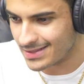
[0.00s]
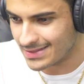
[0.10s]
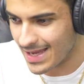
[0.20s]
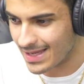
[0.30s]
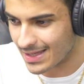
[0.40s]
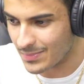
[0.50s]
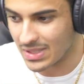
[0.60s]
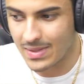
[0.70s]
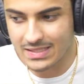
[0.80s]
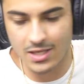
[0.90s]
Dang. But
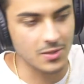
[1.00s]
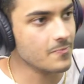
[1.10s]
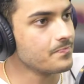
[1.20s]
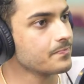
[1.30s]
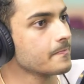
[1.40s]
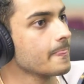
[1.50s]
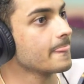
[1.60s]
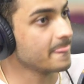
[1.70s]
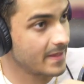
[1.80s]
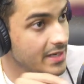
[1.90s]
let me tell you.
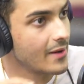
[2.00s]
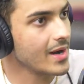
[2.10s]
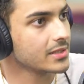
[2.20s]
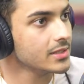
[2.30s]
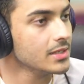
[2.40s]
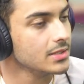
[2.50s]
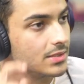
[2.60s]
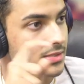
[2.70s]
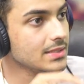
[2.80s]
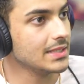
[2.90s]
The director
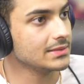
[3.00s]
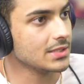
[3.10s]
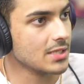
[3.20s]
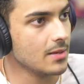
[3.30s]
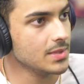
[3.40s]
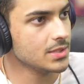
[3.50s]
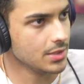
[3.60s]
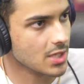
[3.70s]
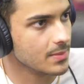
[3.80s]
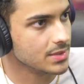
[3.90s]
doesn't let the zombies. They're
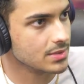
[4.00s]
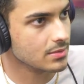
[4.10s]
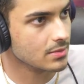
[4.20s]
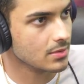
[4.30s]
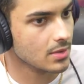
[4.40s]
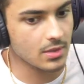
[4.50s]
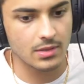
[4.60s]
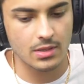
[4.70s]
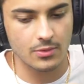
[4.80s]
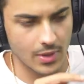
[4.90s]
zombies.
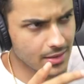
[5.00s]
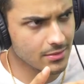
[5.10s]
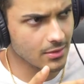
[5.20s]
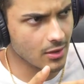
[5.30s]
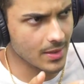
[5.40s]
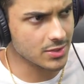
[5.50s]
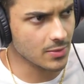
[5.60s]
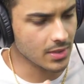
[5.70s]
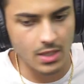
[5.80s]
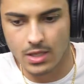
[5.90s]
Right? Or am I
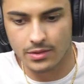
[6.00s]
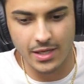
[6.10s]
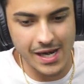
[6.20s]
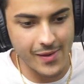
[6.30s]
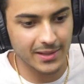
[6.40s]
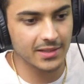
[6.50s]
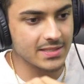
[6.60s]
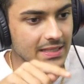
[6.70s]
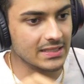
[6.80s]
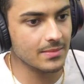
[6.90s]
stupid? The director
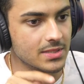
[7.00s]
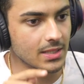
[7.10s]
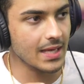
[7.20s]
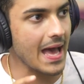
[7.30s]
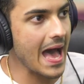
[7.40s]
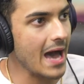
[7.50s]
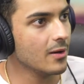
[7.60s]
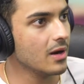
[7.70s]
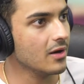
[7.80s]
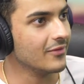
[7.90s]
doesn't let them to get
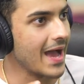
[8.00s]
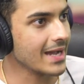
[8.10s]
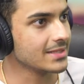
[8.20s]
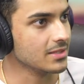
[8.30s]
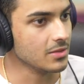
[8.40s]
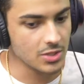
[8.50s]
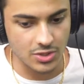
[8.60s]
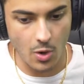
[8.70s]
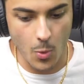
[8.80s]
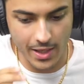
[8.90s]
out of acting.
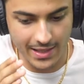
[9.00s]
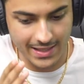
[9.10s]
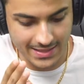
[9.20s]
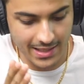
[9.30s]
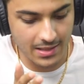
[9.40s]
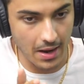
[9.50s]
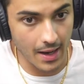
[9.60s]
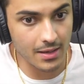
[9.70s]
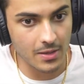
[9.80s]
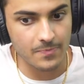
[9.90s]
So when they say
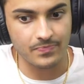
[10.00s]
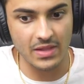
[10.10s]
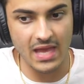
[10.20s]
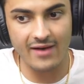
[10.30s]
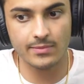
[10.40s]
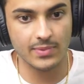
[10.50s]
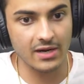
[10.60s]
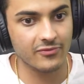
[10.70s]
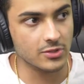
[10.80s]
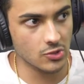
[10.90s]
cut and they have a break
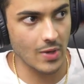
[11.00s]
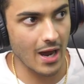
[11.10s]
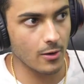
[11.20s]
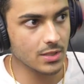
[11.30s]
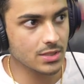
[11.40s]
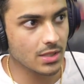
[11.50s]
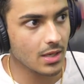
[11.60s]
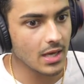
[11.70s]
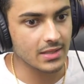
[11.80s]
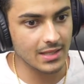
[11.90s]
for 2 hours,
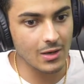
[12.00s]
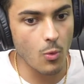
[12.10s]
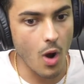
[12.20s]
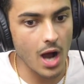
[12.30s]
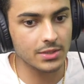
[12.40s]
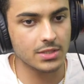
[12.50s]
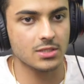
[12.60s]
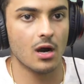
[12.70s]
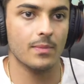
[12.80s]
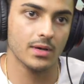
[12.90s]
they walk to
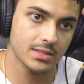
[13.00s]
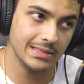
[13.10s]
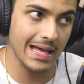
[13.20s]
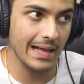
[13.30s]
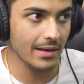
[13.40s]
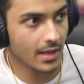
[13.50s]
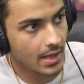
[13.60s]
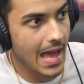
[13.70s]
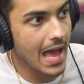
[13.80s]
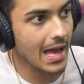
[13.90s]
Starbucks dead.
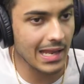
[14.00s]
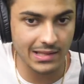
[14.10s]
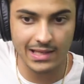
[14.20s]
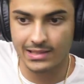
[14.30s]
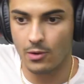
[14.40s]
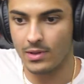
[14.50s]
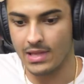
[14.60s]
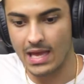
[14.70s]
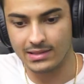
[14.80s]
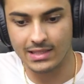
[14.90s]
And
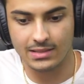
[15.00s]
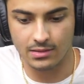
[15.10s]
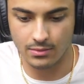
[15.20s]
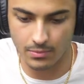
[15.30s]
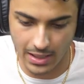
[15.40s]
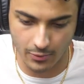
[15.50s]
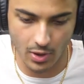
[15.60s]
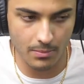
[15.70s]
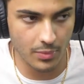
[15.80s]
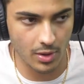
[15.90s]
they like
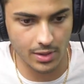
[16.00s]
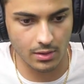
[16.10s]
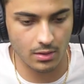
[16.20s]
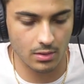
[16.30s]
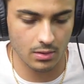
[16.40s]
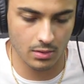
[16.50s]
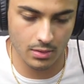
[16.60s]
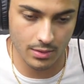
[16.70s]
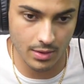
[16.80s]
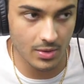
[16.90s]
rumble and they're
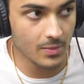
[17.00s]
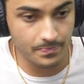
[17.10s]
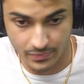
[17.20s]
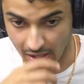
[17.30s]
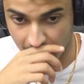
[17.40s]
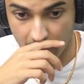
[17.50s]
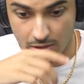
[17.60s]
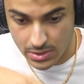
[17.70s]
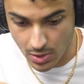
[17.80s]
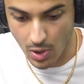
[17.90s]
like,
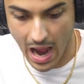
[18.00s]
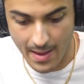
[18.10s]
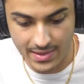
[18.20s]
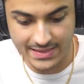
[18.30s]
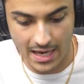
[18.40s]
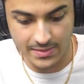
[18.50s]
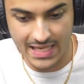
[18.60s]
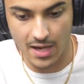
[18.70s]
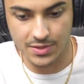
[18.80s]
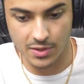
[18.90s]
I'm in
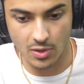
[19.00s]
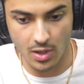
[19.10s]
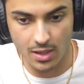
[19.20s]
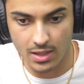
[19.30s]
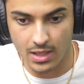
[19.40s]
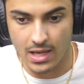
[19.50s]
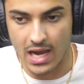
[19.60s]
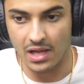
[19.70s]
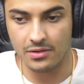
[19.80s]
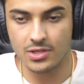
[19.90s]
downtown Sonoya
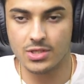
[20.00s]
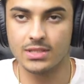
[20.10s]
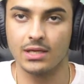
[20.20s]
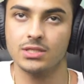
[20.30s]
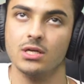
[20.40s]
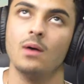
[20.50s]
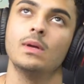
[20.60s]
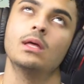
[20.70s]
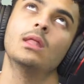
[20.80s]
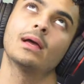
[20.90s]
and there's just like a
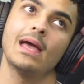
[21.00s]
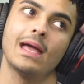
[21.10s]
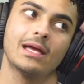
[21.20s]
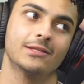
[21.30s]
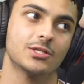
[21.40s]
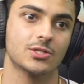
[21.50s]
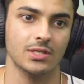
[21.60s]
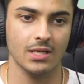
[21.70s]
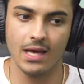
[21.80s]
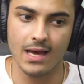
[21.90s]
zombie like hanging in the street.